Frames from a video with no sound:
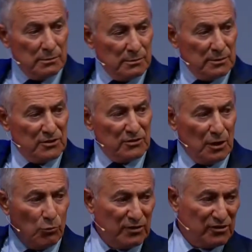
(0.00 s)
This is
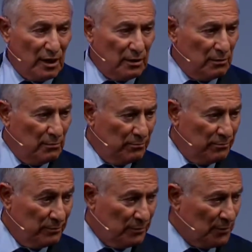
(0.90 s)
our son,
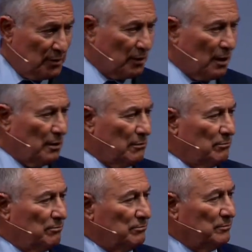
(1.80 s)
Eran
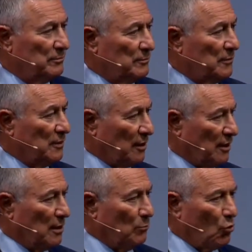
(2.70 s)

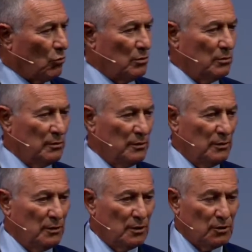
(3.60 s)
Almog,
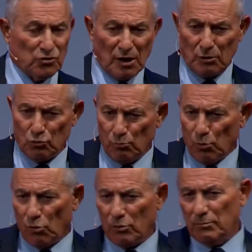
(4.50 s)
a child who
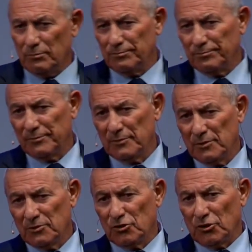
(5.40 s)
born
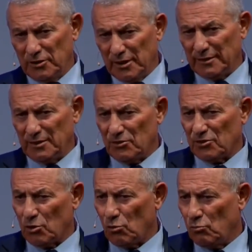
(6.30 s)
38 years
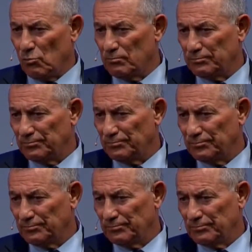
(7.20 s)
ago,
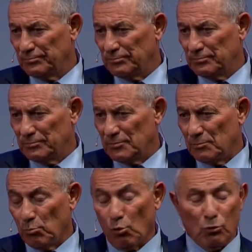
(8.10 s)

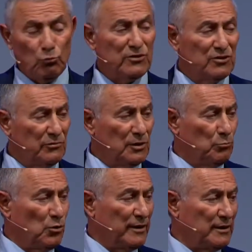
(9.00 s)
born with severe
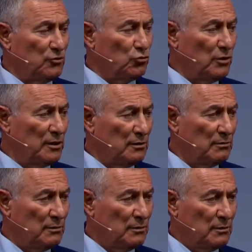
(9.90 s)
brain injury,
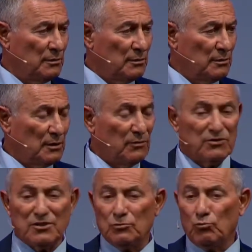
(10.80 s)
never
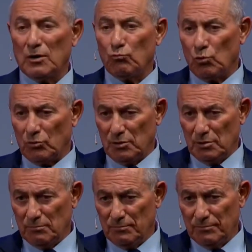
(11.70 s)
said one word,
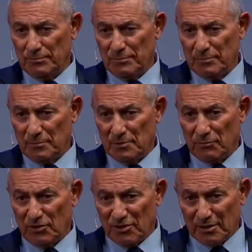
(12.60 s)

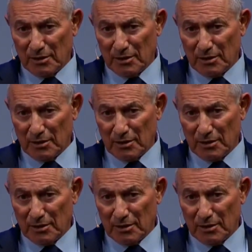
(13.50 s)
never said